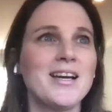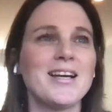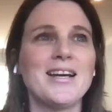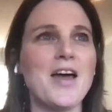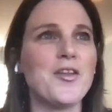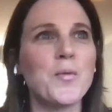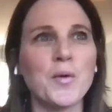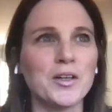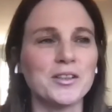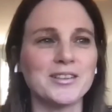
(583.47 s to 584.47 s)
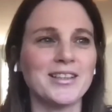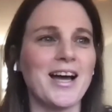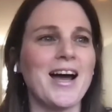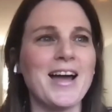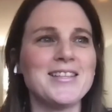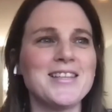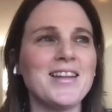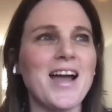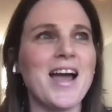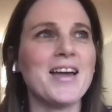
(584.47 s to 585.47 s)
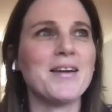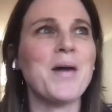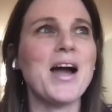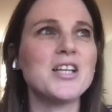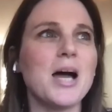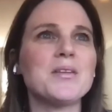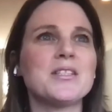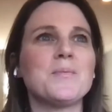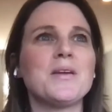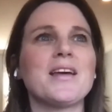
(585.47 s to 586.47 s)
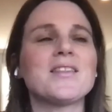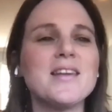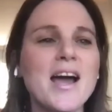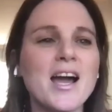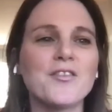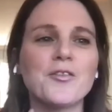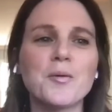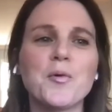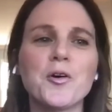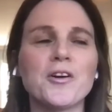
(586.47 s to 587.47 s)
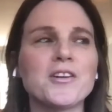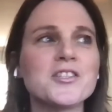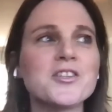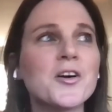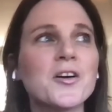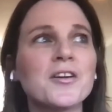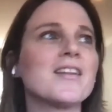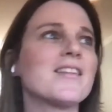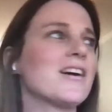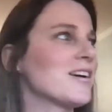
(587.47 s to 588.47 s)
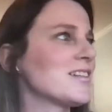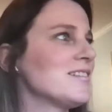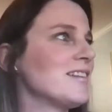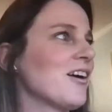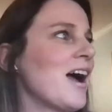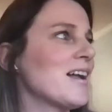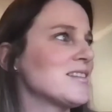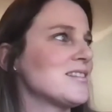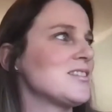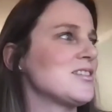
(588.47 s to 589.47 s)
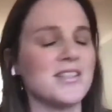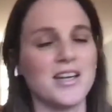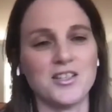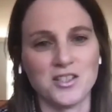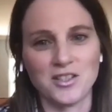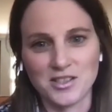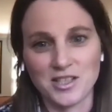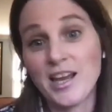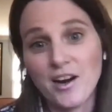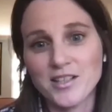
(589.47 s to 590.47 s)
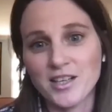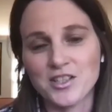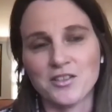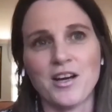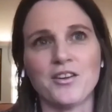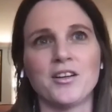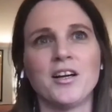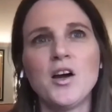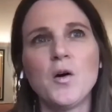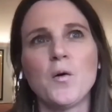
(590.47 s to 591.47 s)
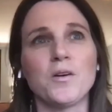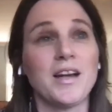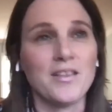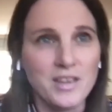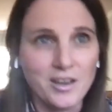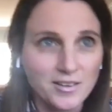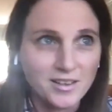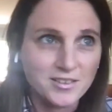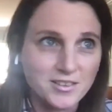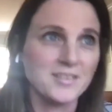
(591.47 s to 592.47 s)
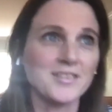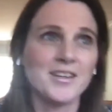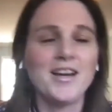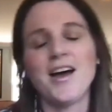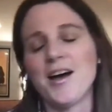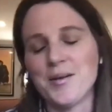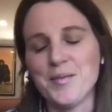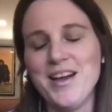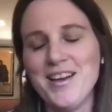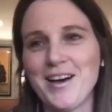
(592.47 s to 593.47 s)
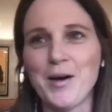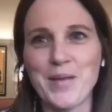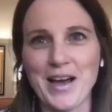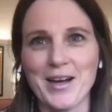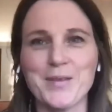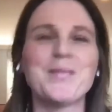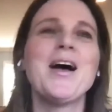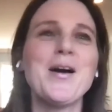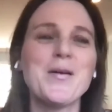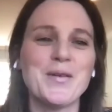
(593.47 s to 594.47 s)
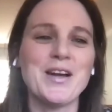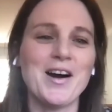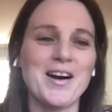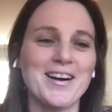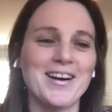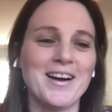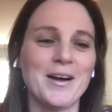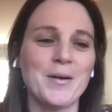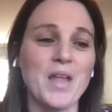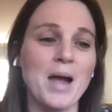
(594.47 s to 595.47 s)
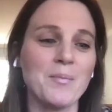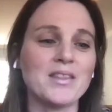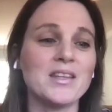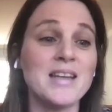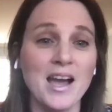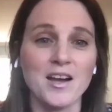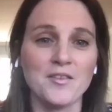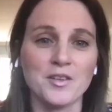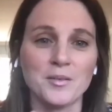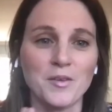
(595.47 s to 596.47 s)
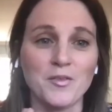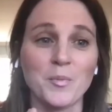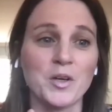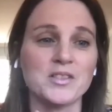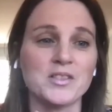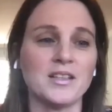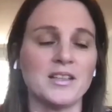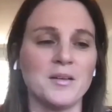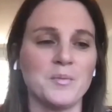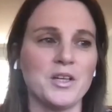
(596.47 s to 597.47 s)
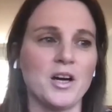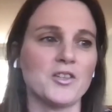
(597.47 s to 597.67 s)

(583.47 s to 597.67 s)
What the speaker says: netherworld. I say my job is to be like the neck of a reporter and to turn their heads to get our attention rather, or to get their attention. I'll back up. we are, I'm like the neck of a person in PR,